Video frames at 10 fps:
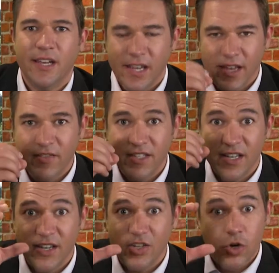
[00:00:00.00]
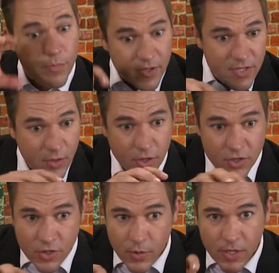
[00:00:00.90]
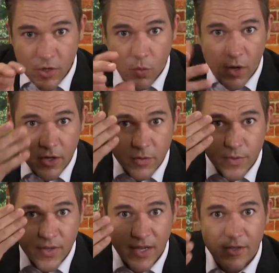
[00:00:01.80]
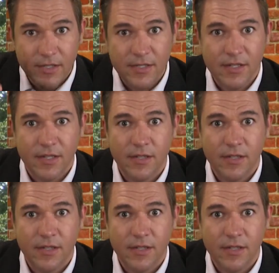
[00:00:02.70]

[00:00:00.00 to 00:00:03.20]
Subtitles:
have its eyes open, see what it's doing in the water without it